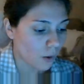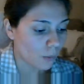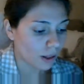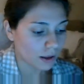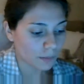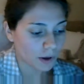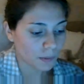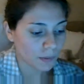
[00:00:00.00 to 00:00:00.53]

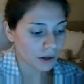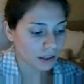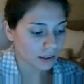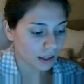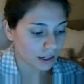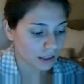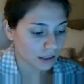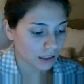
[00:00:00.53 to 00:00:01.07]
While it may be
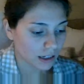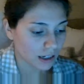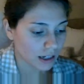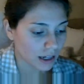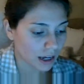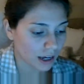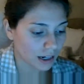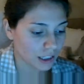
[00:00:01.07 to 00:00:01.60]
unlikely,
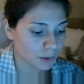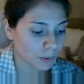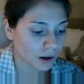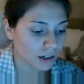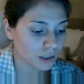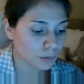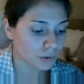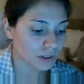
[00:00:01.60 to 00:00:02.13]
it is
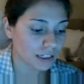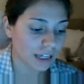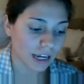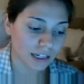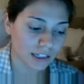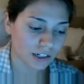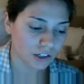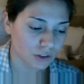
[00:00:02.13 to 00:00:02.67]
possible to
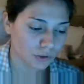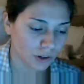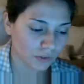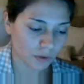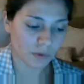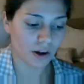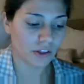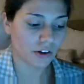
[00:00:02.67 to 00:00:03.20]
gain territory
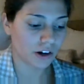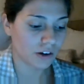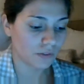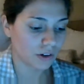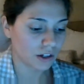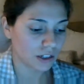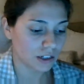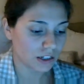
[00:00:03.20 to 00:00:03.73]
from another if
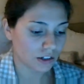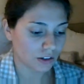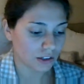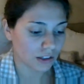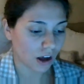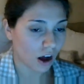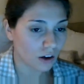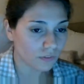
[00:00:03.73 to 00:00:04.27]
a good deal
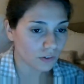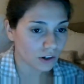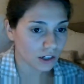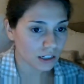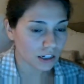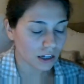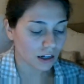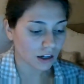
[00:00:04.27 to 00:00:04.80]
is
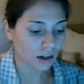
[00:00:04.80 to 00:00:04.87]
offered